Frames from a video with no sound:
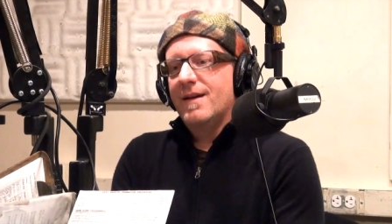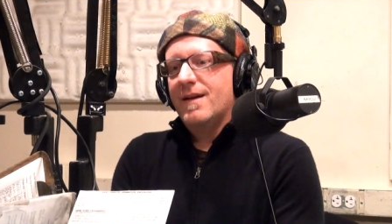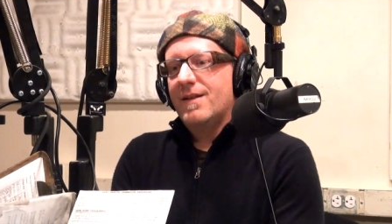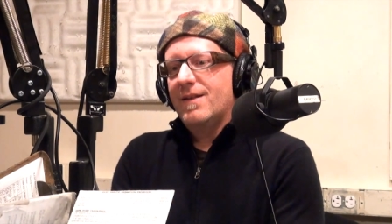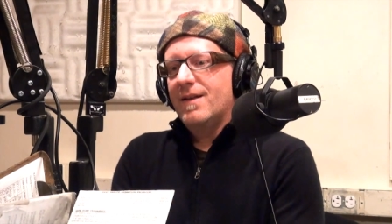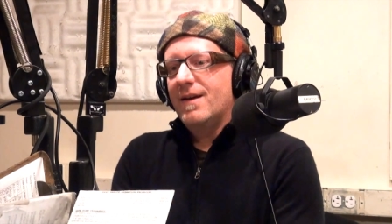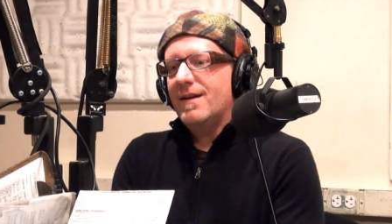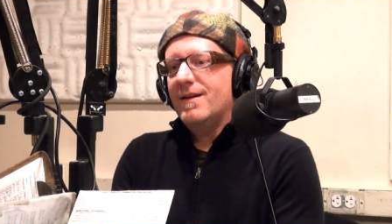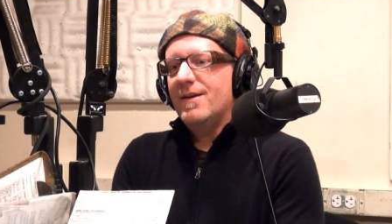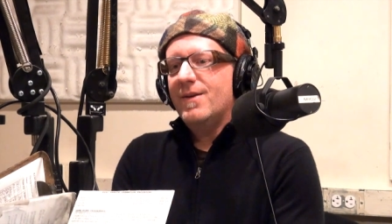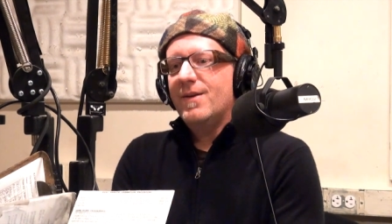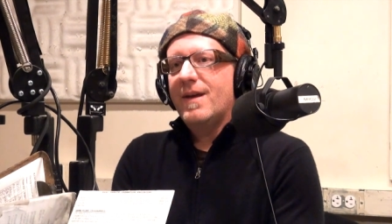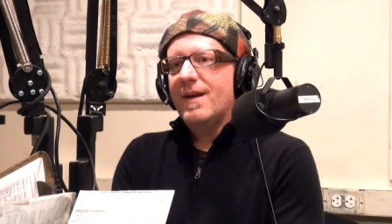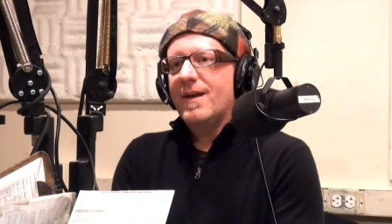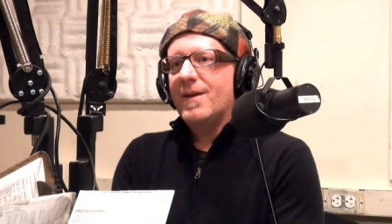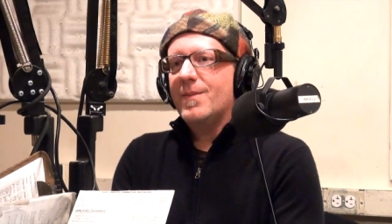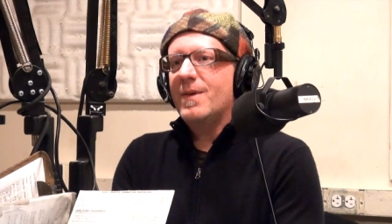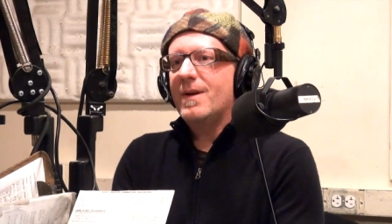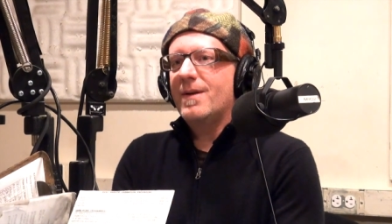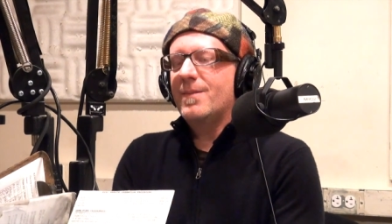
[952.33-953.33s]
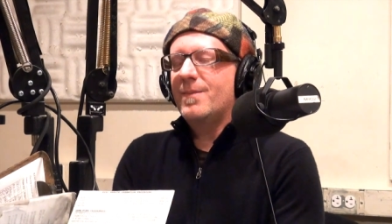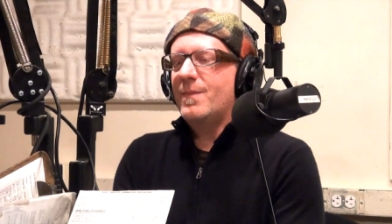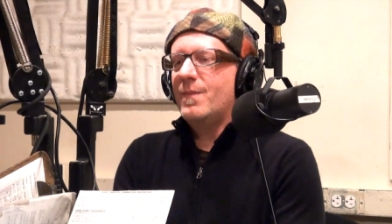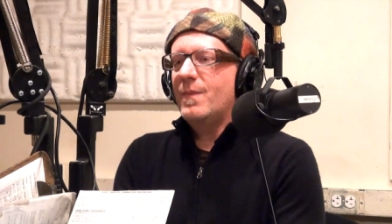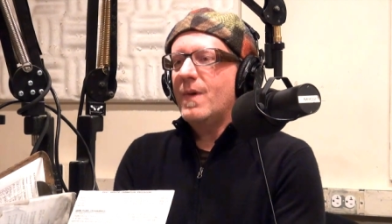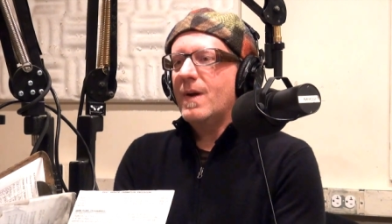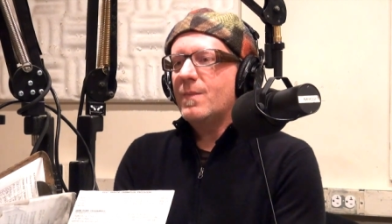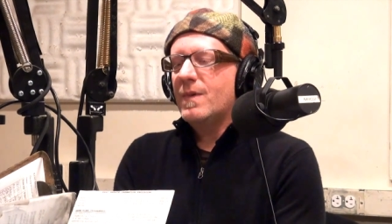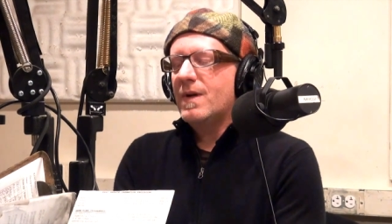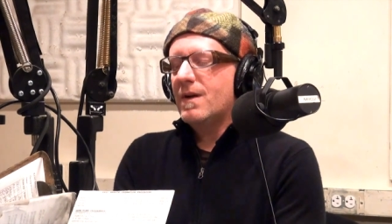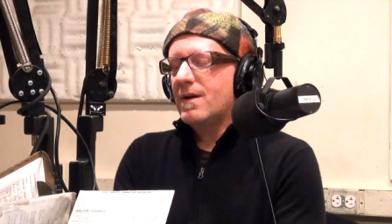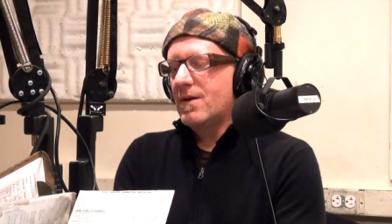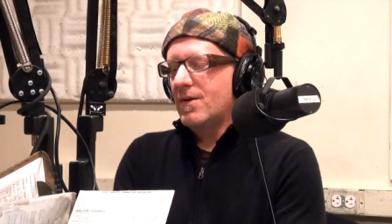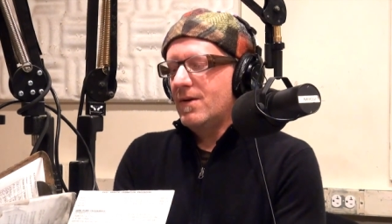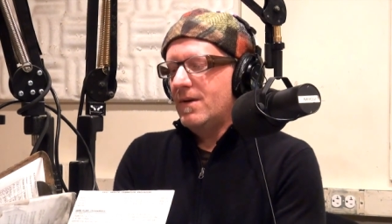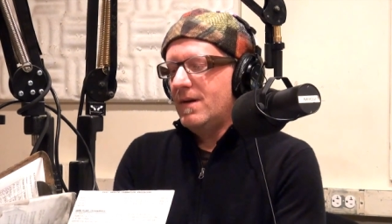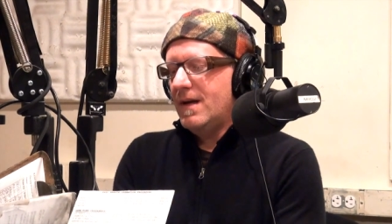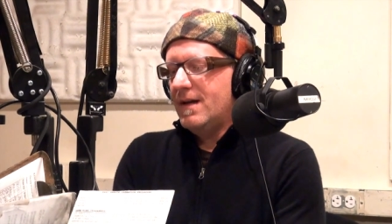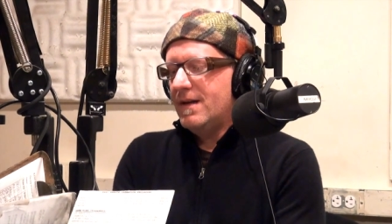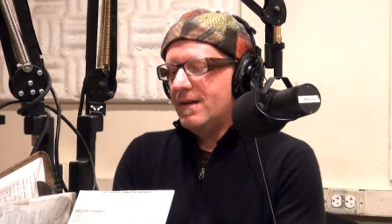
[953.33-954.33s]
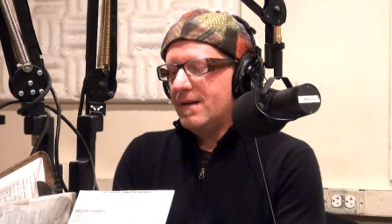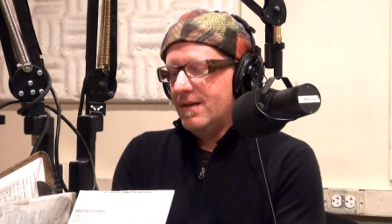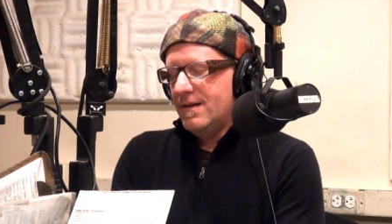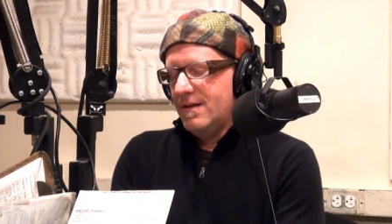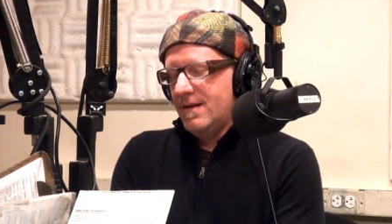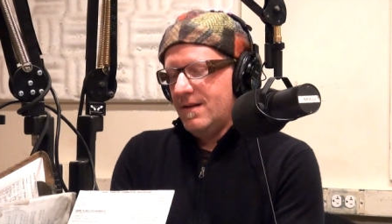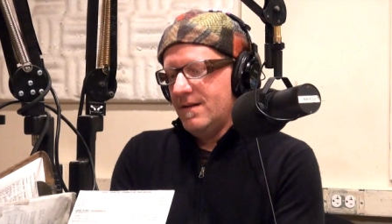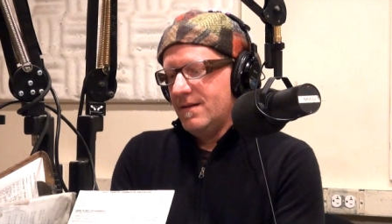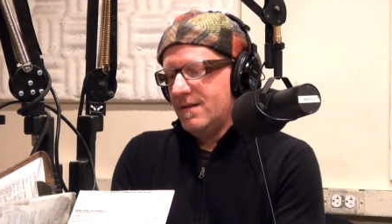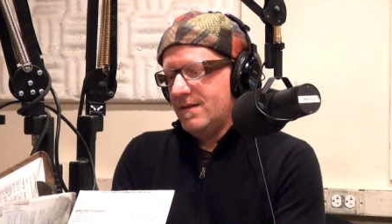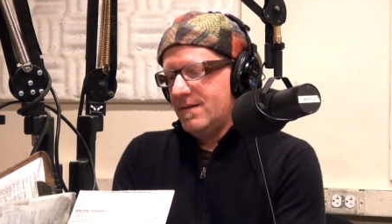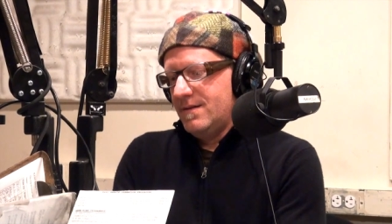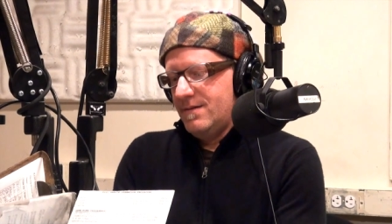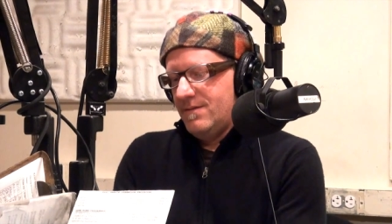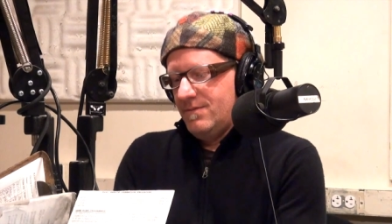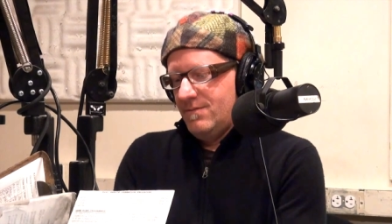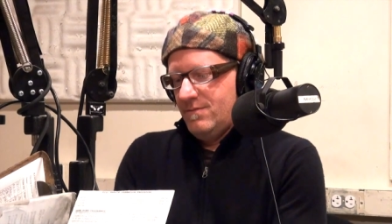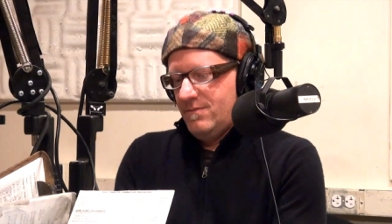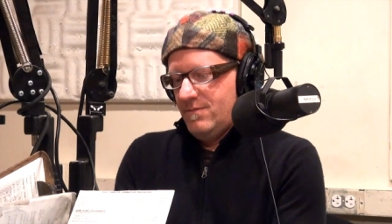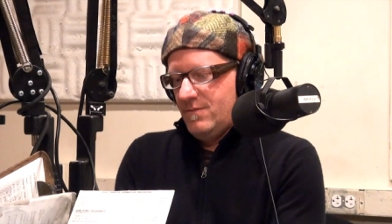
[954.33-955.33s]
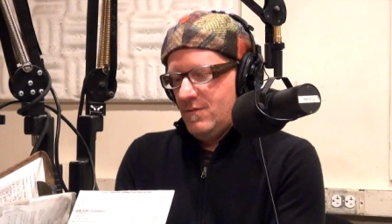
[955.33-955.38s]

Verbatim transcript: I thought, okay, I'm gonna I'm gonna create this